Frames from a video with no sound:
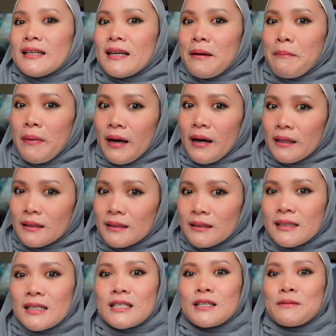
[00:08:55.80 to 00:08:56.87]
button,
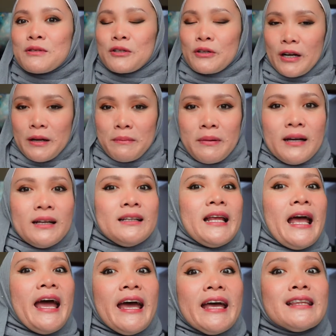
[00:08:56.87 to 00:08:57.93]
the subscribe button,
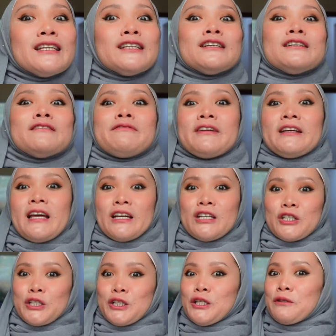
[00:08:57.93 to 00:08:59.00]
and the
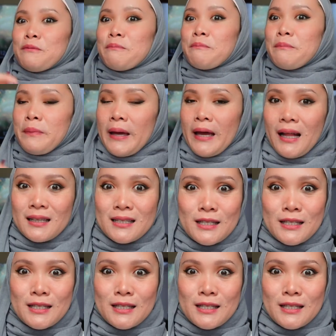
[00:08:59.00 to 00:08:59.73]
notification bell,